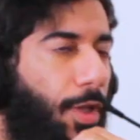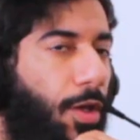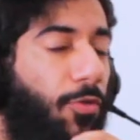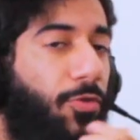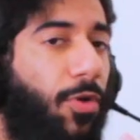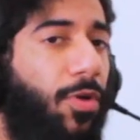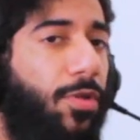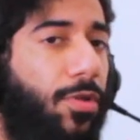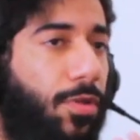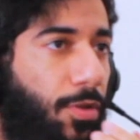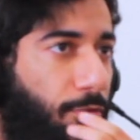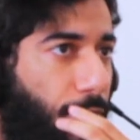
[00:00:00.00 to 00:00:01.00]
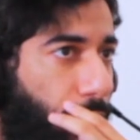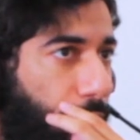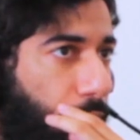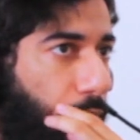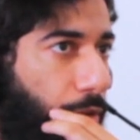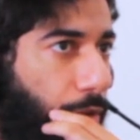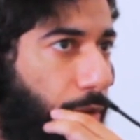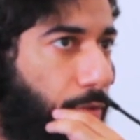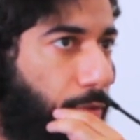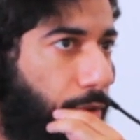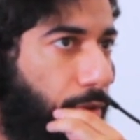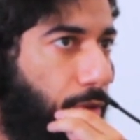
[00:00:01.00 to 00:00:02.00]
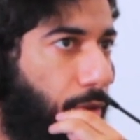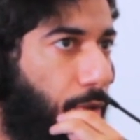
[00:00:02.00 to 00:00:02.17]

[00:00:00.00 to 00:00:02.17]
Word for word: that's of course, a, that's the reason we have crisis. Yeah.